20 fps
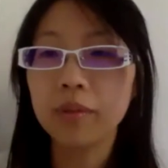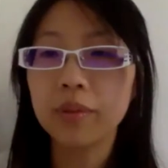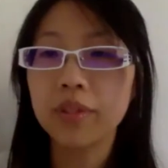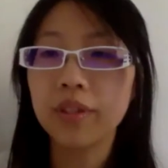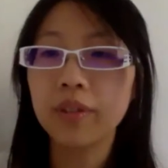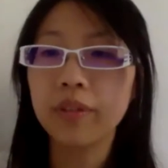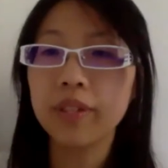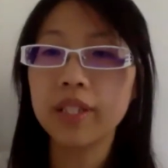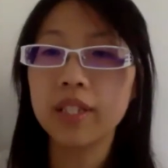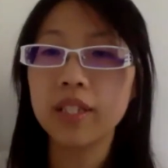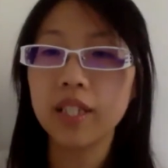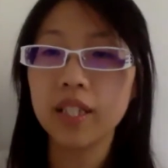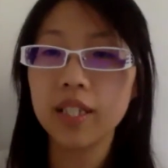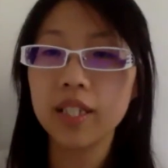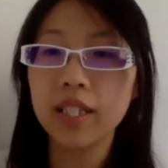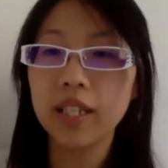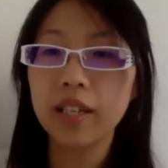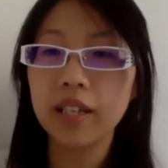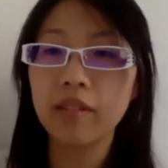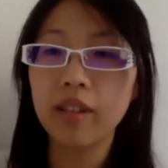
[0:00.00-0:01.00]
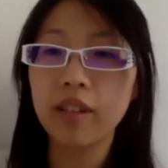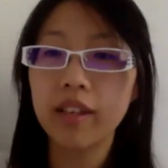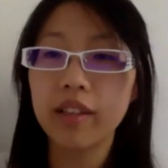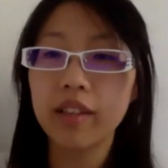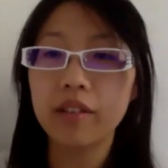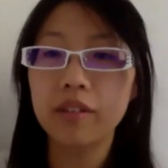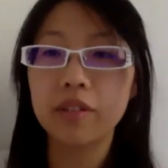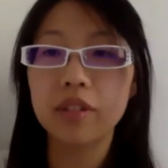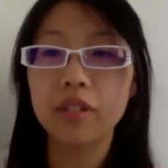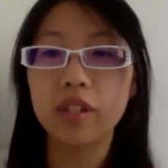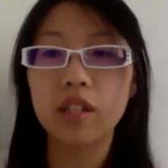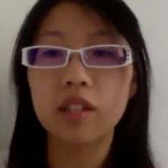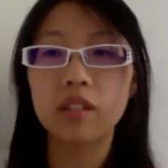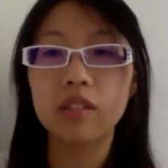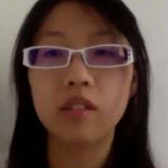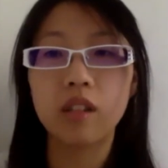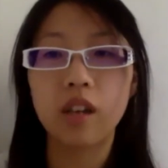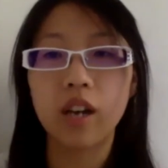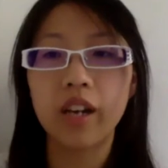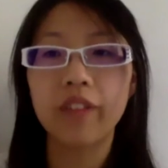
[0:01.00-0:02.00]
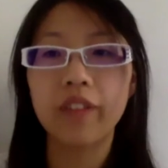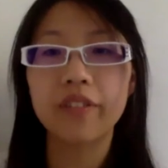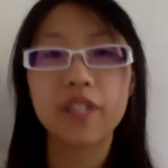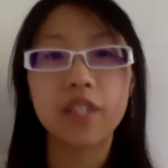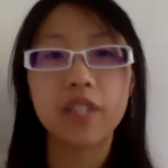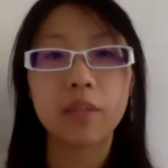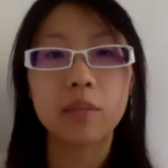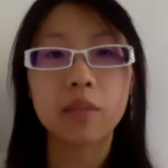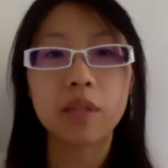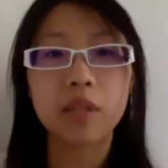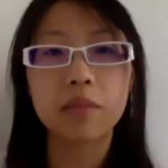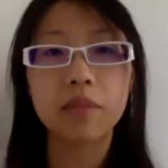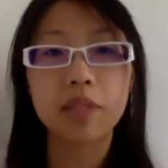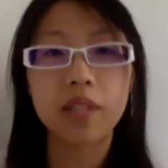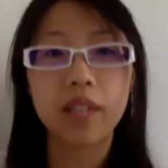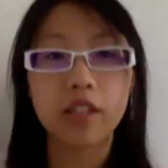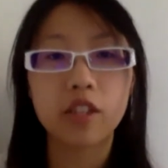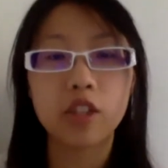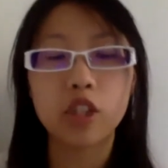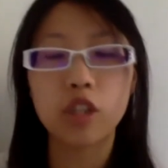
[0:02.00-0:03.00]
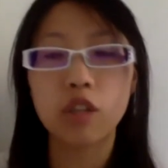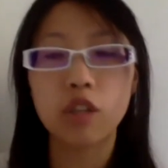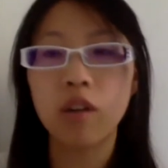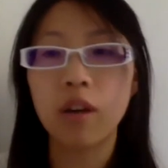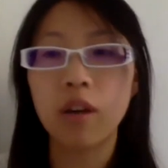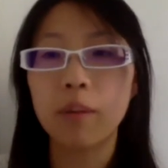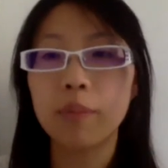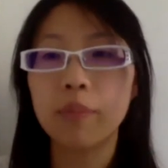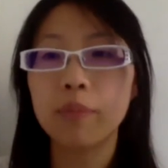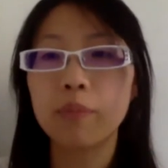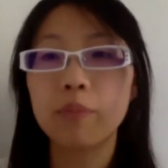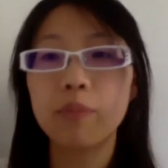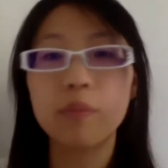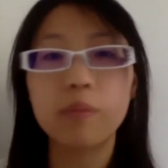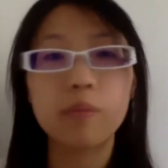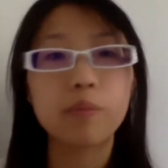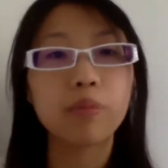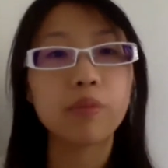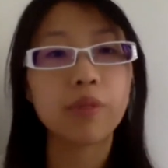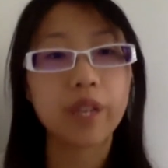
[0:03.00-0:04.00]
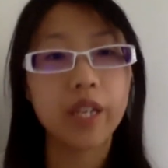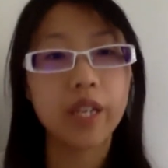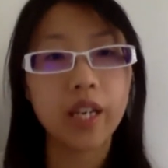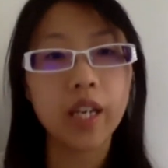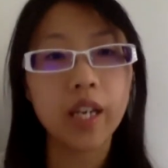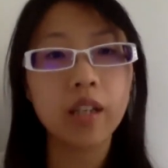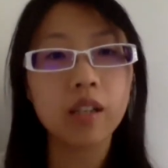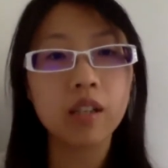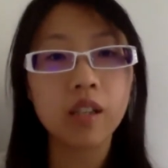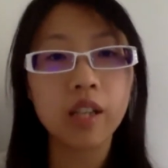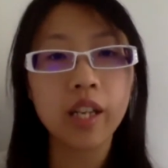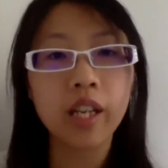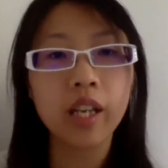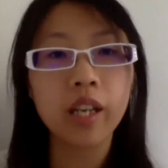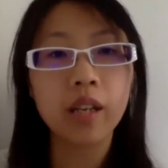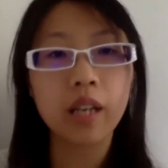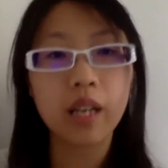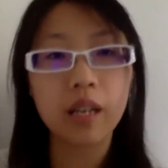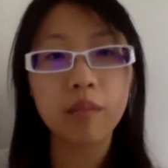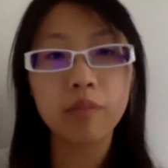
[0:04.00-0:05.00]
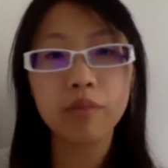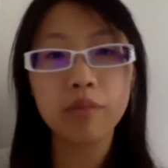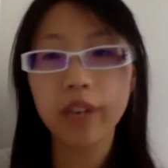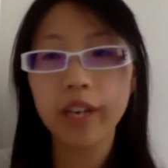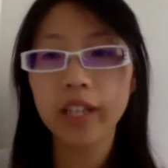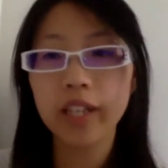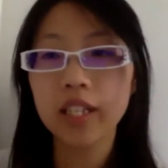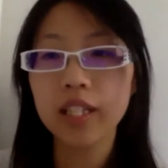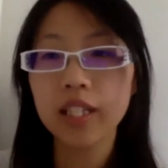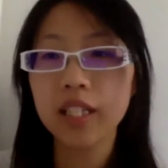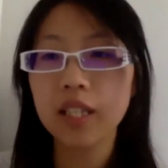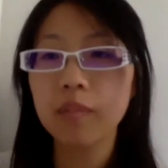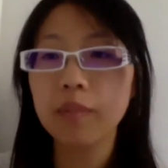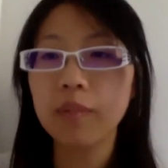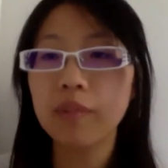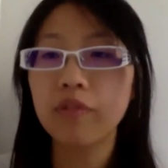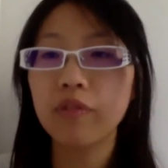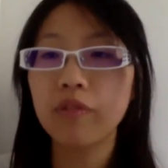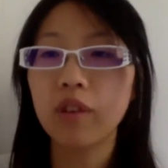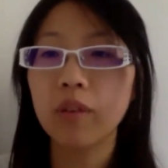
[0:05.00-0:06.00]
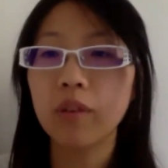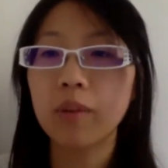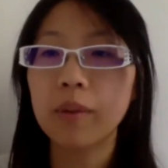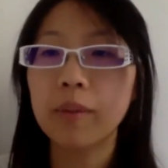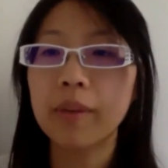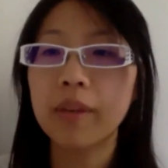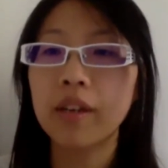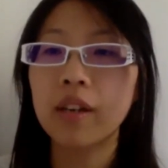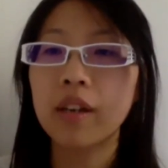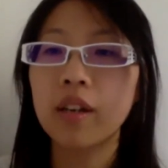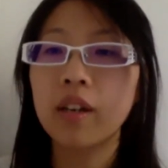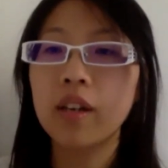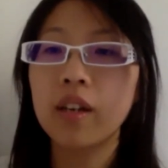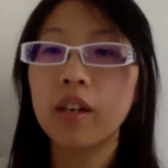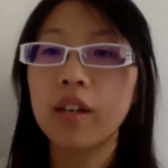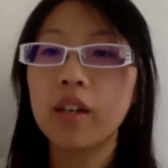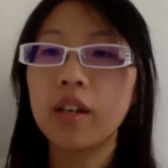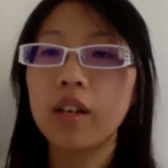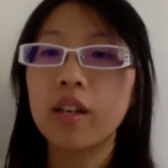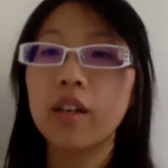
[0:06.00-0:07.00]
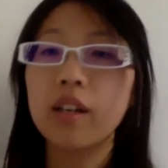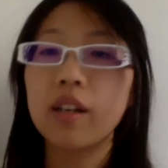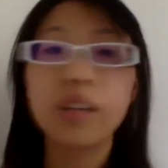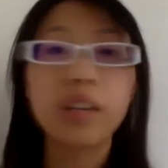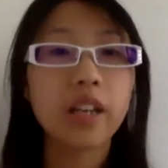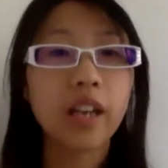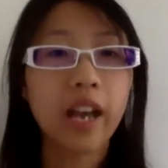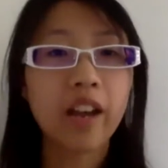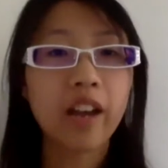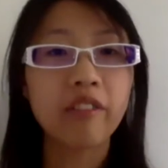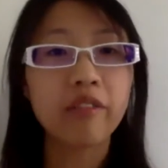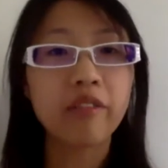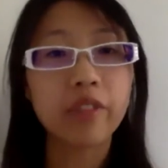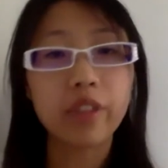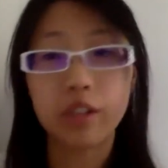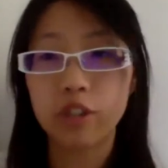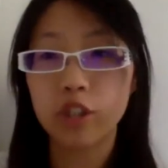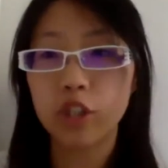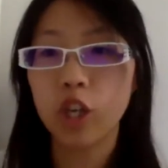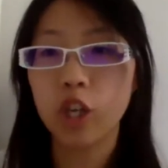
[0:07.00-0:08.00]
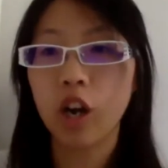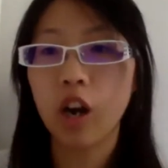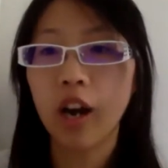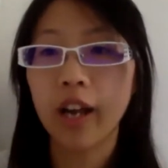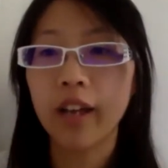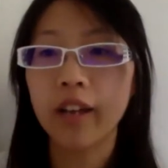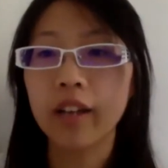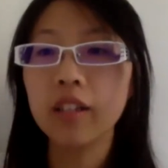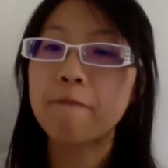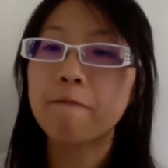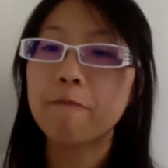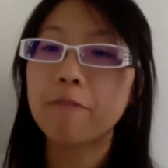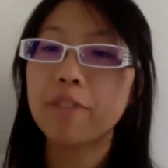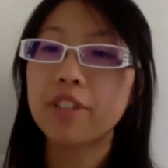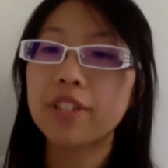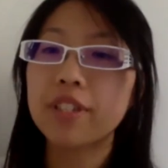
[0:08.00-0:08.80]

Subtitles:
So it does sound like there's a lot of symptoms that show up prenatally in pregnancy before women have their child.